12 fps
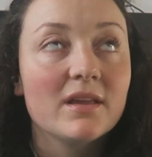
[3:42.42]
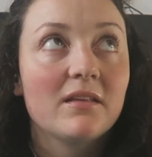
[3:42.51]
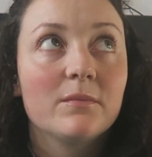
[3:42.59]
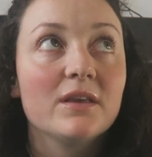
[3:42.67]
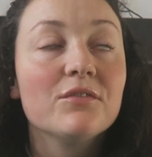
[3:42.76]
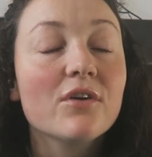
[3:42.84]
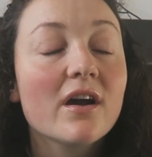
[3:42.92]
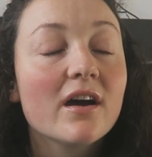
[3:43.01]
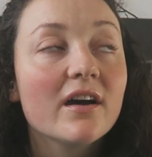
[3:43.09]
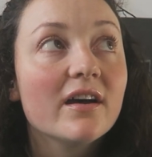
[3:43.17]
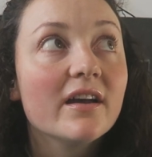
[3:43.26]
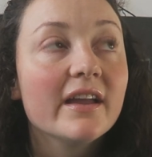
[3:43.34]
It makes me
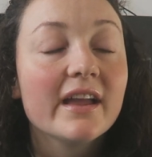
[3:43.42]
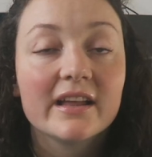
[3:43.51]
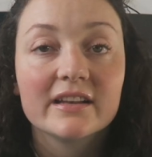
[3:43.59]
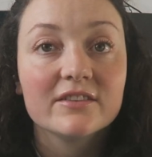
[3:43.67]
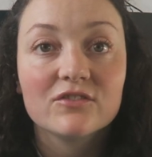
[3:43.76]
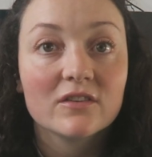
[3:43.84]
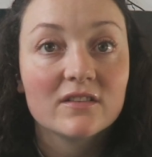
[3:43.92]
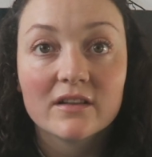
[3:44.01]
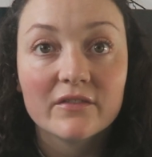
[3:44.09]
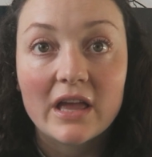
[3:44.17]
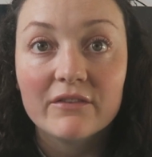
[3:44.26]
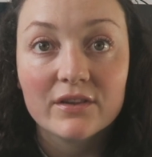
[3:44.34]
cry and I just
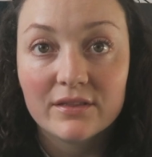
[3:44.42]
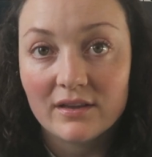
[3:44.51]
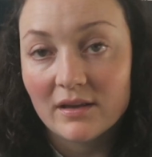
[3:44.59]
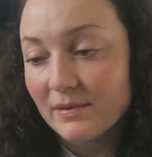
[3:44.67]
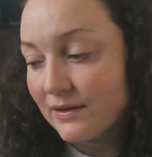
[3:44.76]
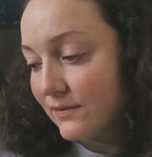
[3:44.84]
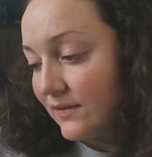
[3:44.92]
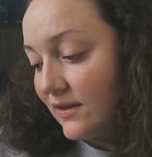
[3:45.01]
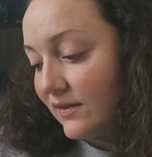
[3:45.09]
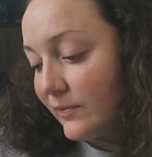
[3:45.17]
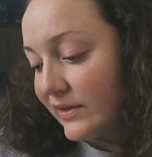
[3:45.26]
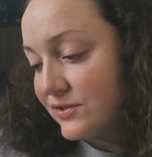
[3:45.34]
love everything about
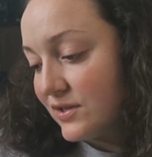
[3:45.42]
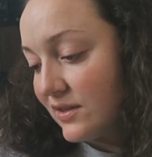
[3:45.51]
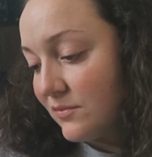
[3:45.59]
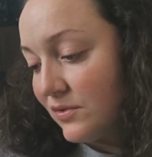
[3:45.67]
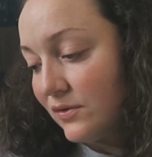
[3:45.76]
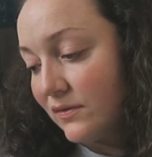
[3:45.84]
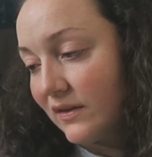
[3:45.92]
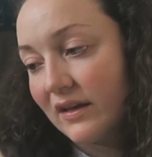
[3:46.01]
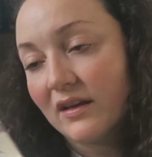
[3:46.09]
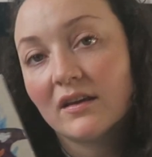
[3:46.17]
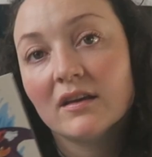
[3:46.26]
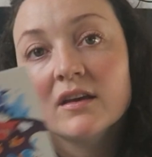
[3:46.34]
it, especially the
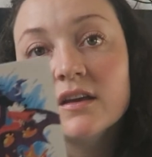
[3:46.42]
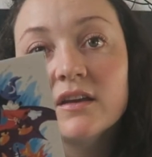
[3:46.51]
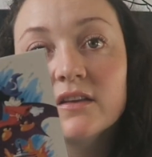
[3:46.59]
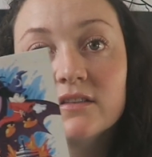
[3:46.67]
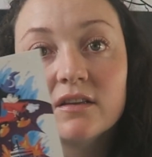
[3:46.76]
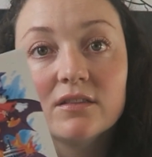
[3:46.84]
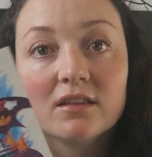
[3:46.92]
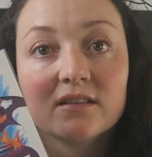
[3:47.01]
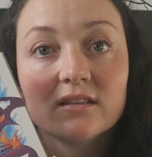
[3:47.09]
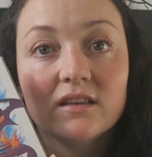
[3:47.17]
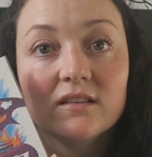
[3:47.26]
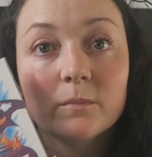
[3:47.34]
music. So
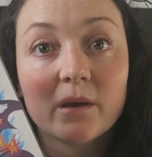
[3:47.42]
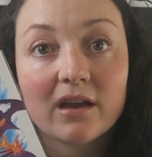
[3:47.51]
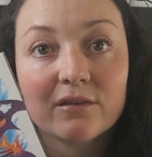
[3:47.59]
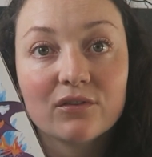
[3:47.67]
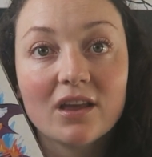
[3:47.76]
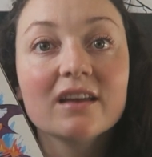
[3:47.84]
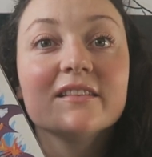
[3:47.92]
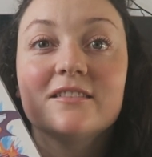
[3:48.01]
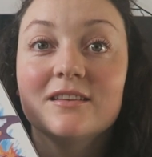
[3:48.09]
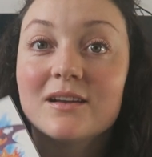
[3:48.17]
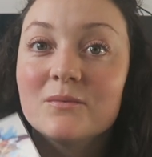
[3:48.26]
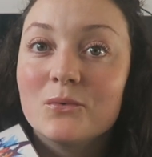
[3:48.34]
this is
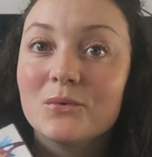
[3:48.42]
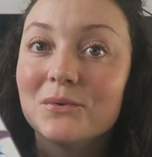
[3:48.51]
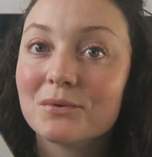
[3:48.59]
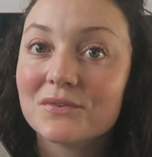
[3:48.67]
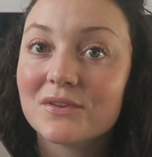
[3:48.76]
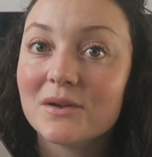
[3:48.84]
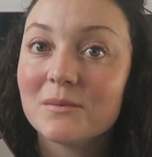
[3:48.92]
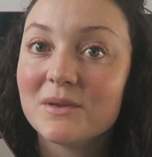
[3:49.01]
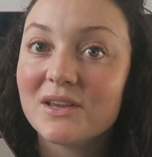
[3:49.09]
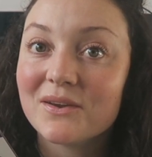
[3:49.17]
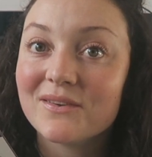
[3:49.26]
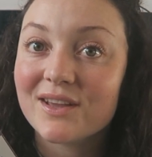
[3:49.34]
perfect and will also
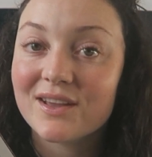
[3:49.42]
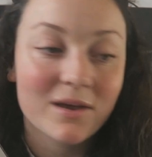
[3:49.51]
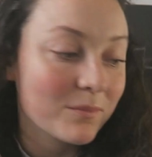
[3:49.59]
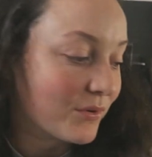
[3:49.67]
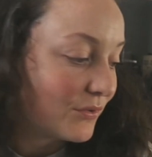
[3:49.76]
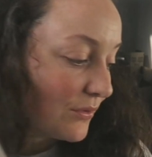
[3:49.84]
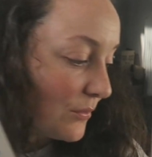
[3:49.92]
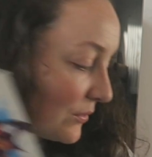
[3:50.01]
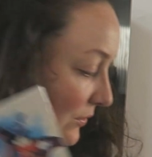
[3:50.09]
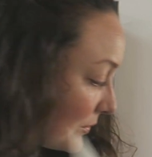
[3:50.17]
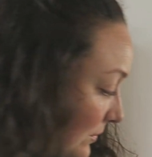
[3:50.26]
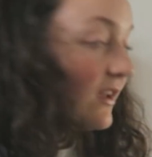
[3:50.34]
be going up on the
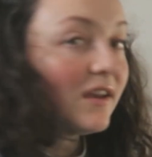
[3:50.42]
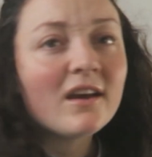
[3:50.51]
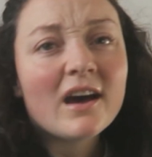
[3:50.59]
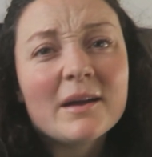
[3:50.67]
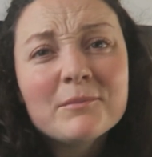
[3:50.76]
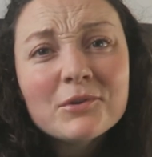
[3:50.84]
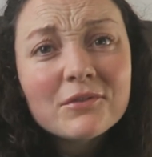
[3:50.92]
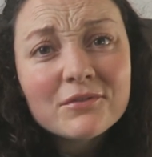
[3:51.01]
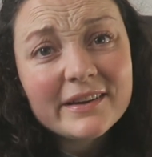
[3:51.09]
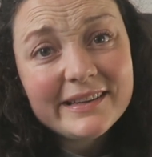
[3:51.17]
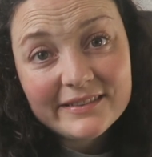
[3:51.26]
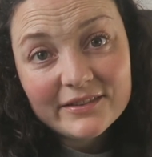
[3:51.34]
wall. I'm not
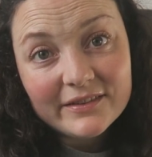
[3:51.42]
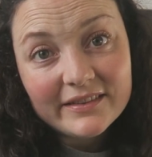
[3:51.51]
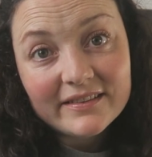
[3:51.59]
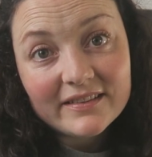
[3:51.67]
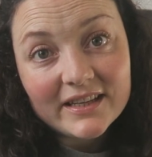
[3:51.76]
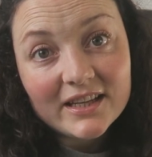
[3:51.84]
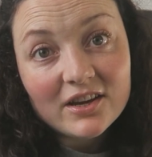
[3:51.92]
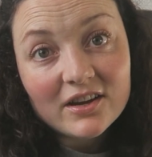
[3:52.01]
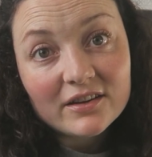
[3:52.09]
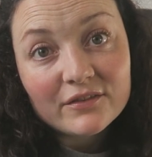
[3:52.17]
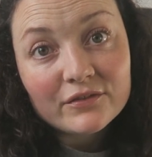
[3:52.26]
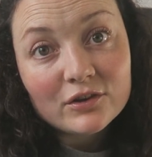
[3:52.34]
really doing this any
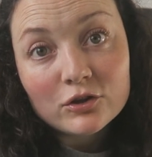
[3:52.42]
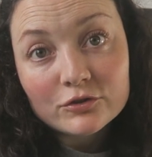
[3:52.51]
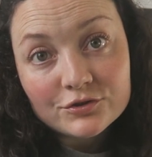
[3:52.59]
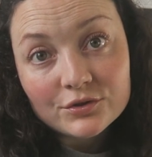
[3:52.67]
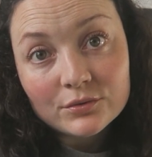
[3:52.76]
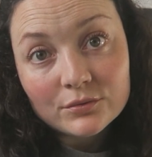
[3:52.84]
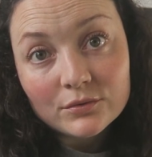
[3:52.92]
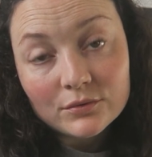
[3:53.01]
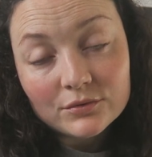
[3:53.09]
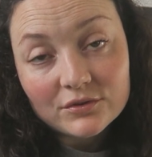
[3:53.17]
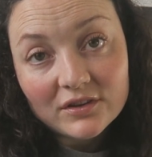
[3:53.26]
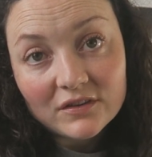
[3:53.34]
kind of logical
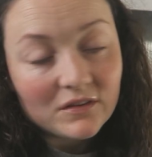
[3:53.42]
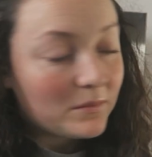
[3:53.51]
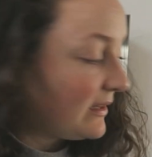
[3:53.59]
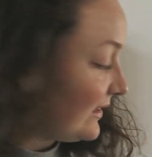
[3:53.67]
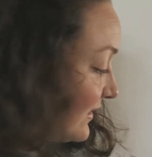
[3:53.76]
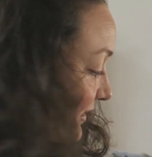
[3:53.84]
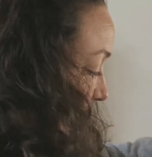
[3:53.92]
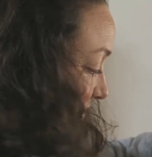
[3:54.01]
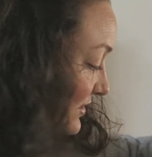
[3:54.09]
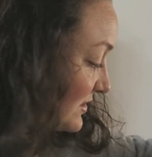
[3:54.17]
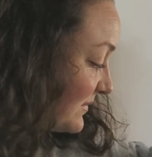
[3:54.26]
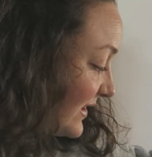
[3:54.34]
order, so please don't
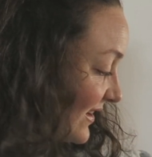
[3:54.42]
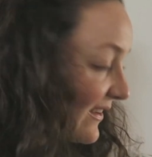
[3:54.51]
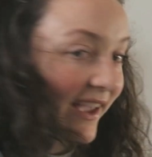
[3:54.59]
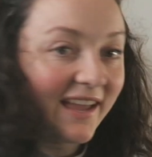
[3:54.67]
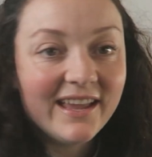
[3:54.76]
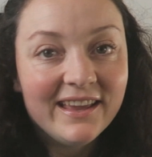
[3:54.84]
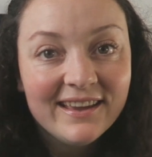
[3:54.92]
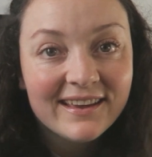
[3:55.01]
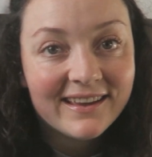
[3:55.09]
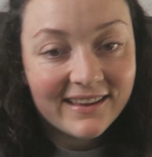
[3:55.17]
judge me, okay?